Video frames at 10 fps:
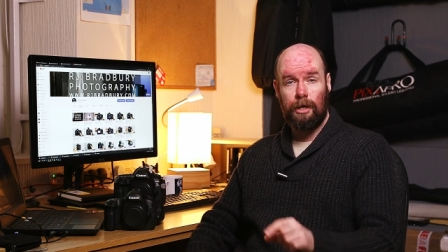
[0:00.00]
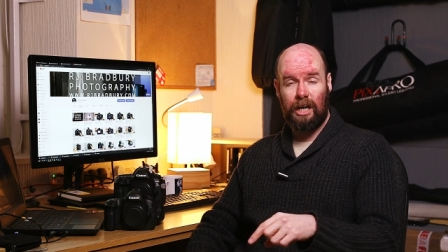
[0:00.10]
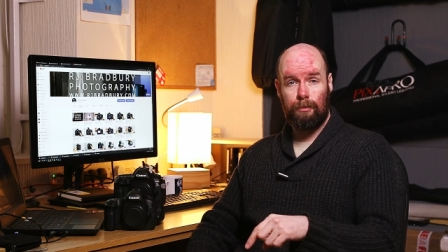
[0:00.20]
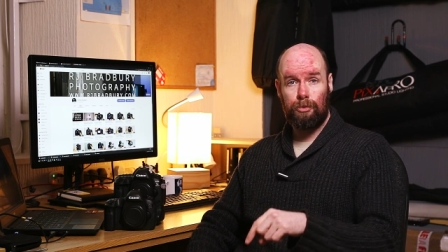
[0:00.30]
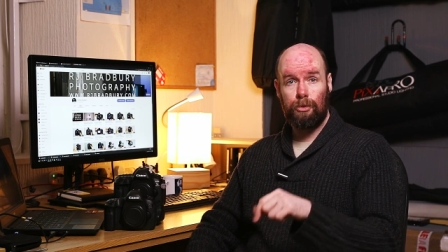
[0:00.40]

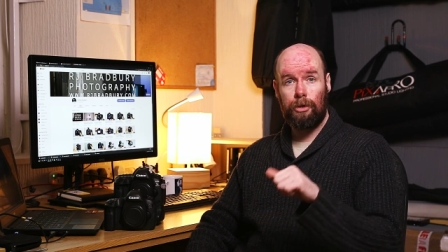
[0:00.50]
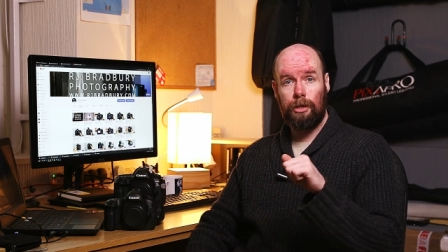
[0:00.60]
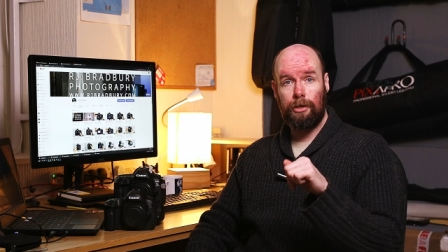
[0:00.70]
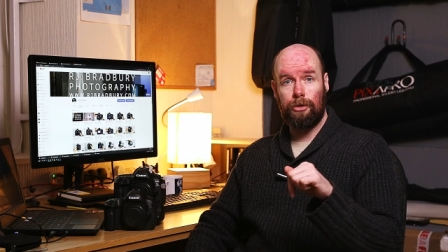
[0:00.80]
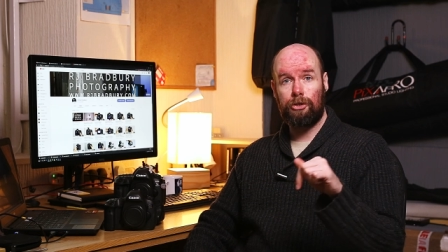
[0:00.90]
I was
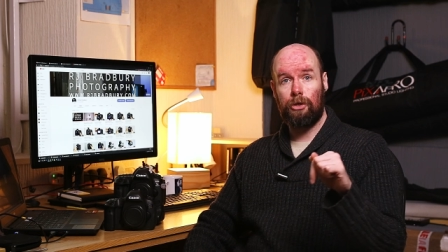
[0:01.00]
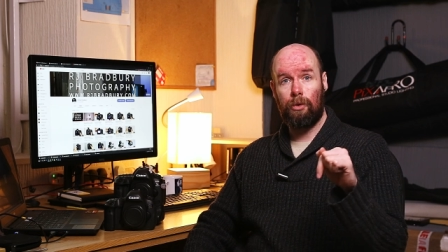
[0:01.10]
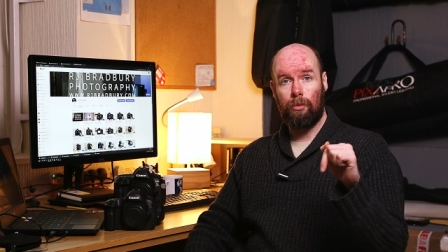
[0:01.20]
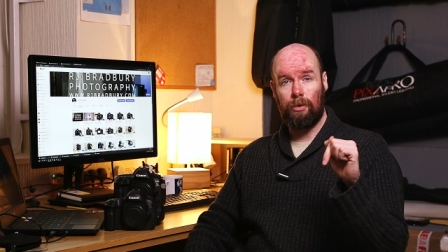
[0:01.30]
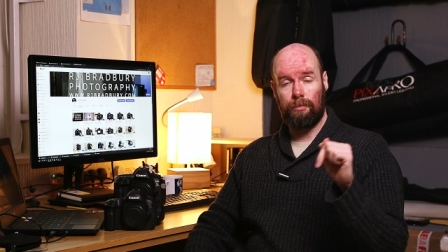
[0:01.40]
working at the show
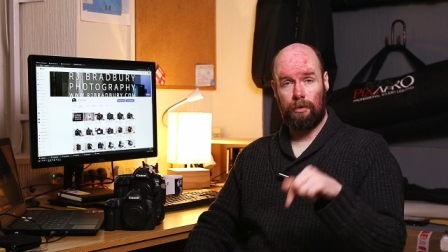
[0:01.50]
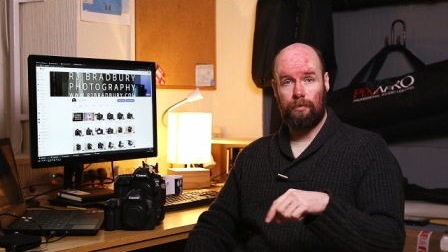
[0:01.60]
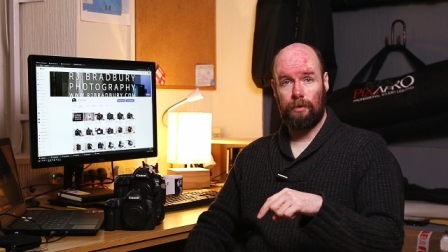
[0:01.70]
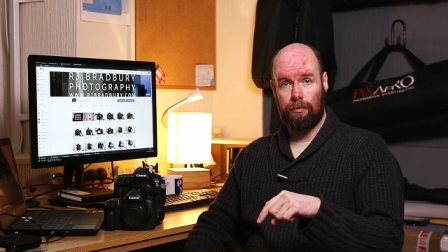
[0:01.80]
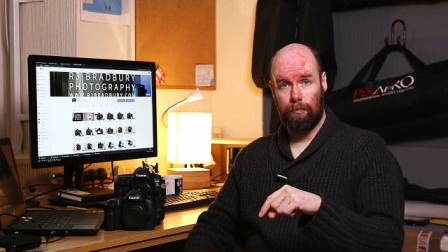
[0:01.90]
with my
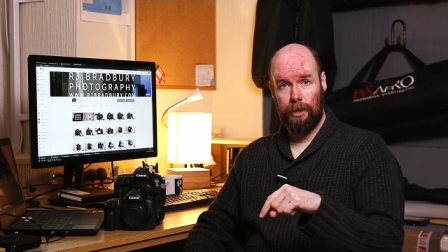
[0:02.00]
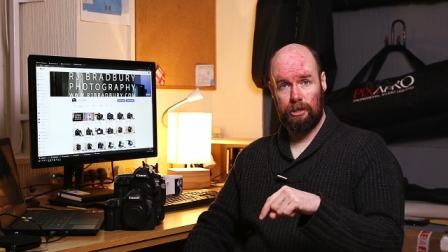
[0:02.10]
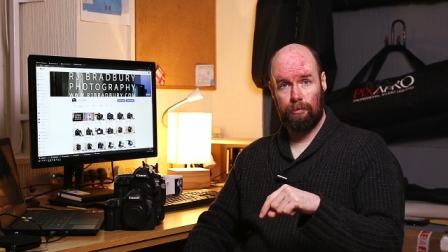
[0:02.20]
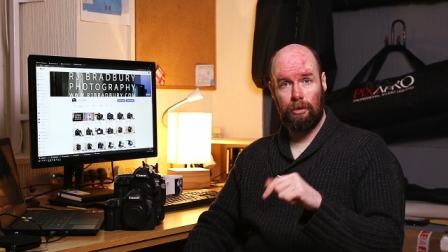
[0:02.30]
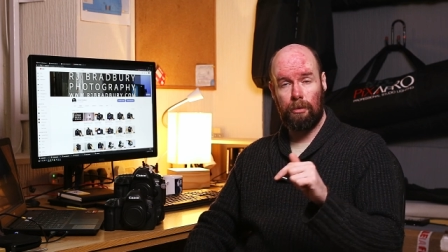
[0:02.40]
friends from
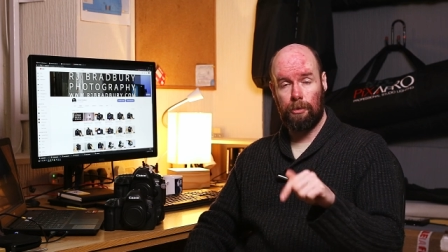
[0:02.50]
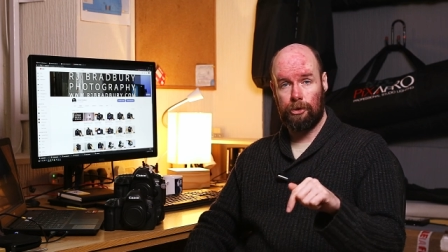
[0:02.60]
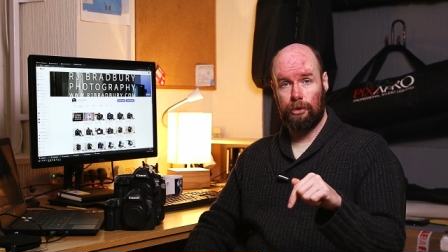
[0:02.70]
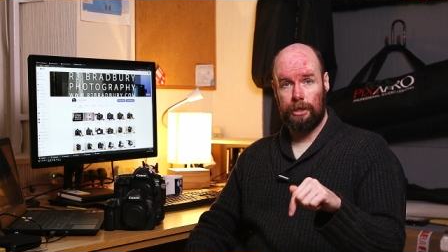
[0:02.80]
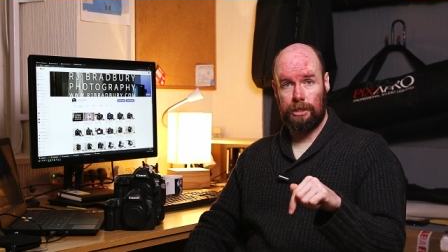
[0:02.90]
Pixapro, I was
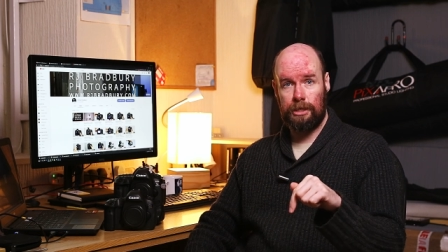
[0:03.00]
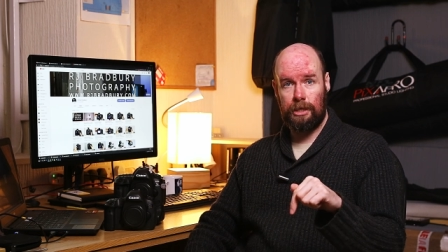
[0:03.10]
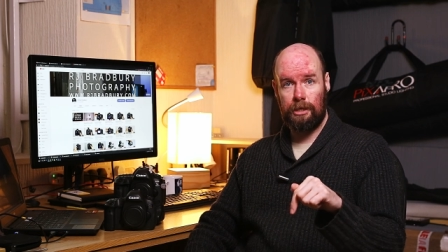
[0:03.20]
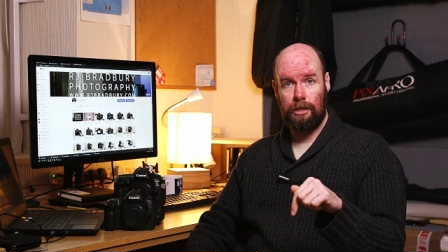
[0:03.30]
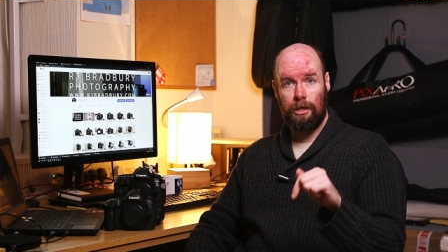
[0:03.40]
on their
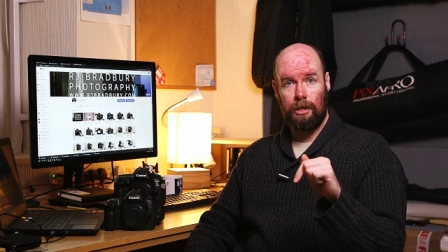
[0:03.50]
stand.